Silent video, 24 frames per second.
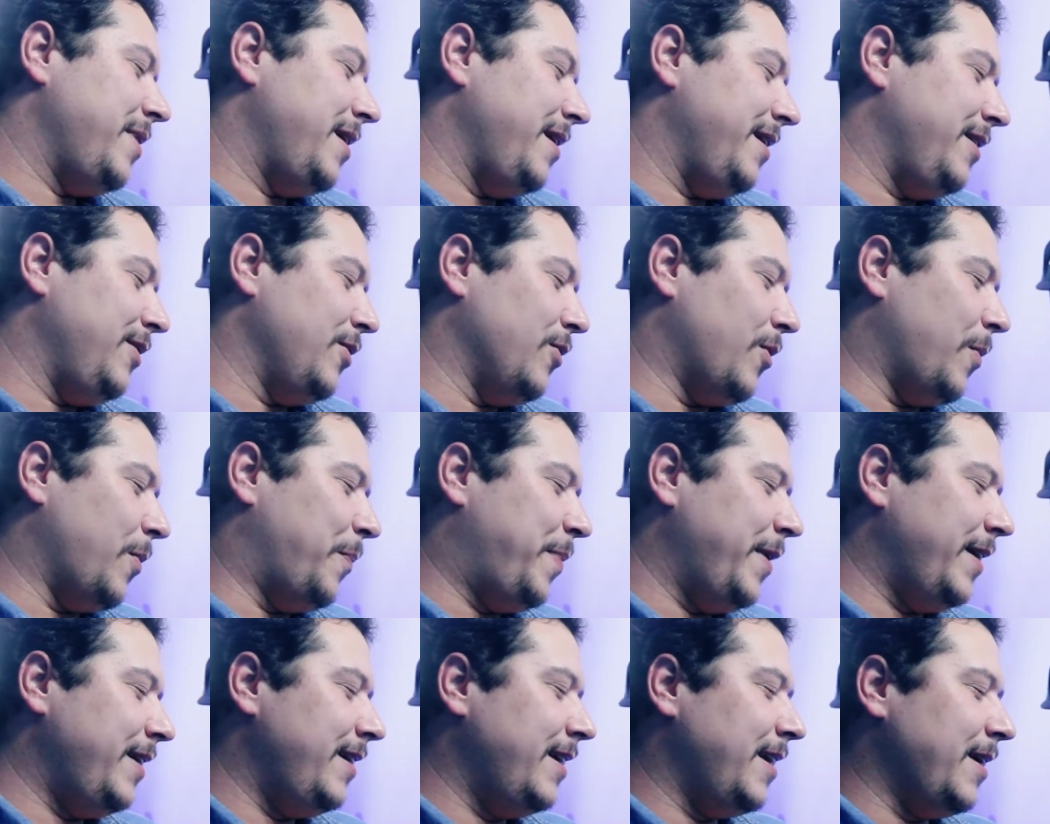me your
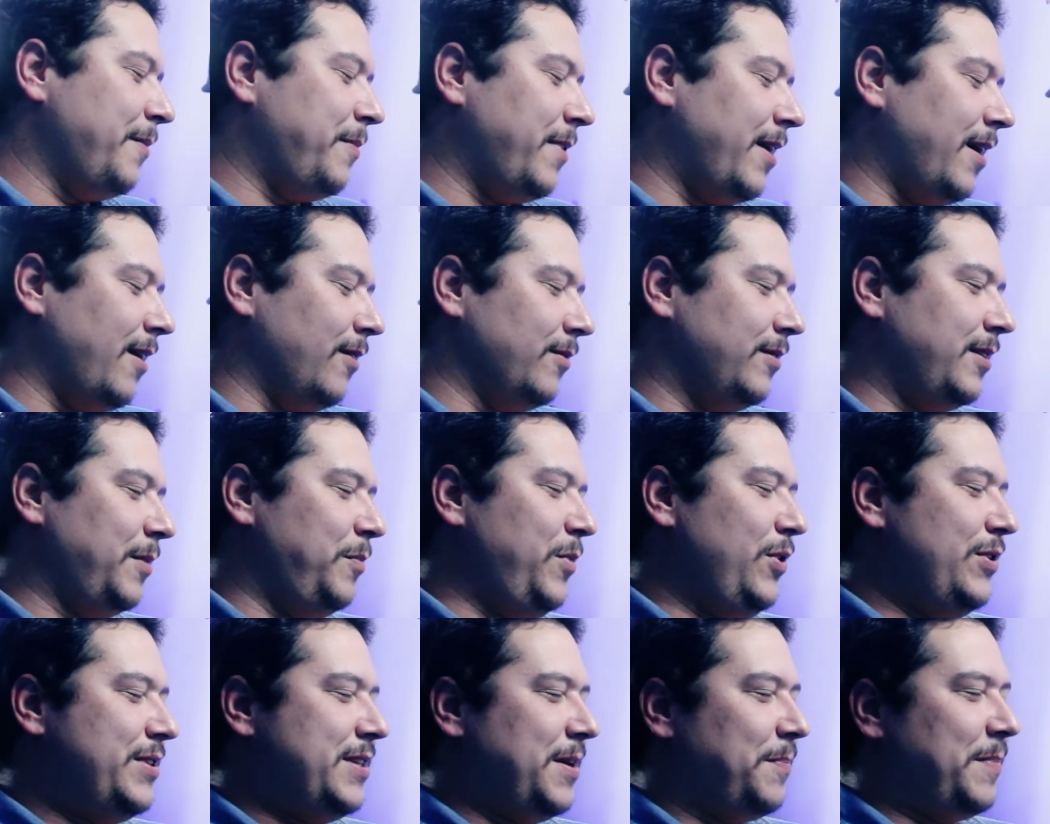opinion about the
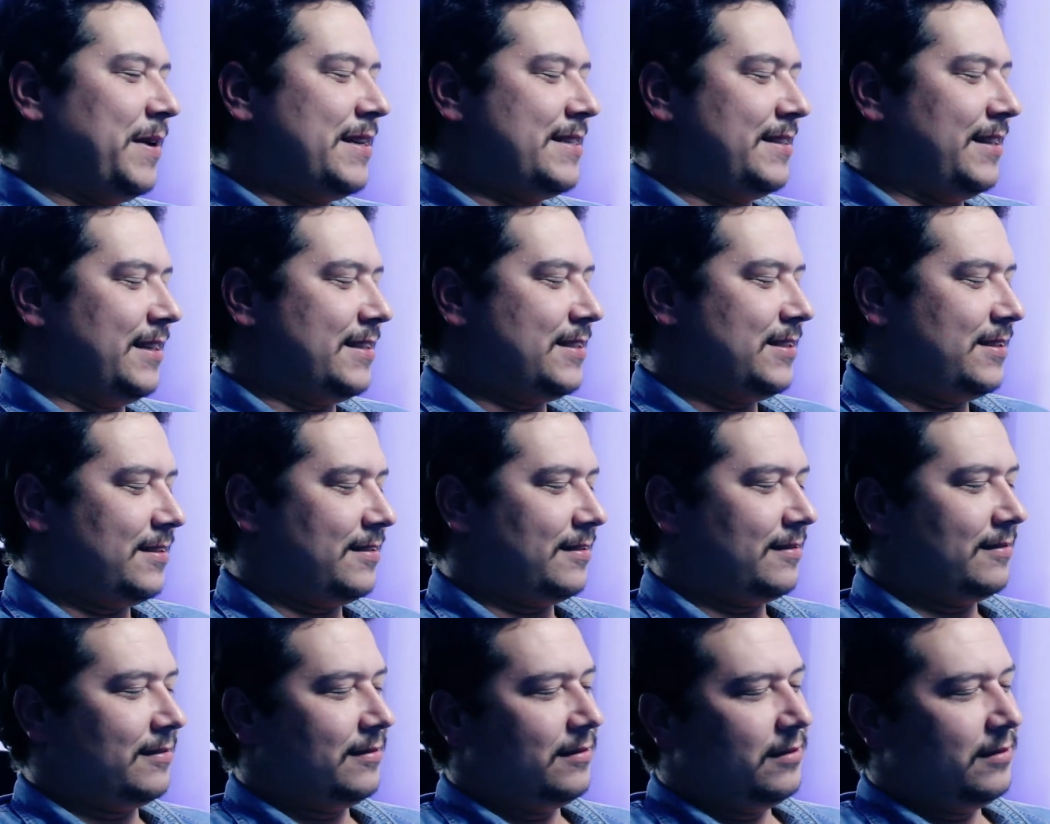music business.